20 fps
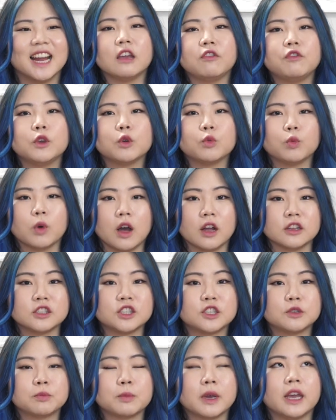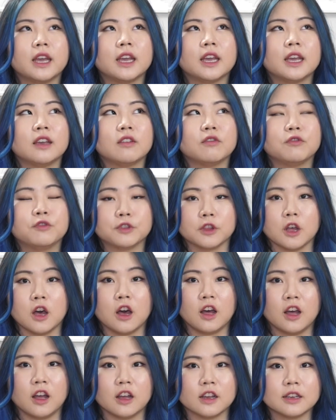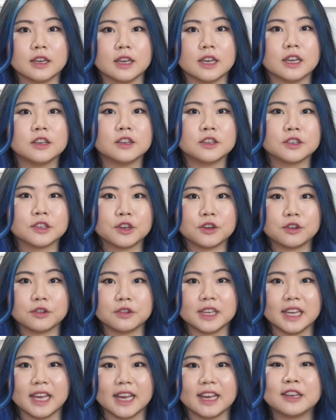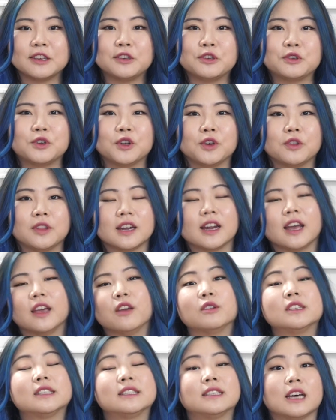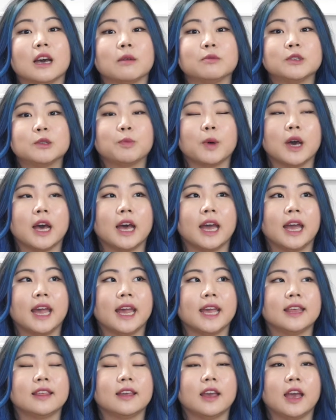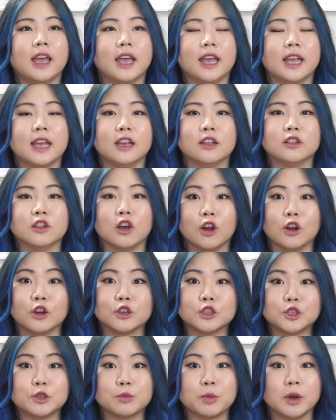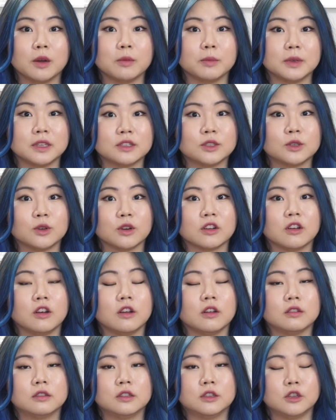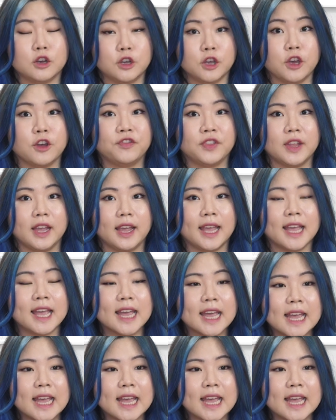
If you watched my vlog in Korea, you know that I stopped by a large department store called The Hyundai.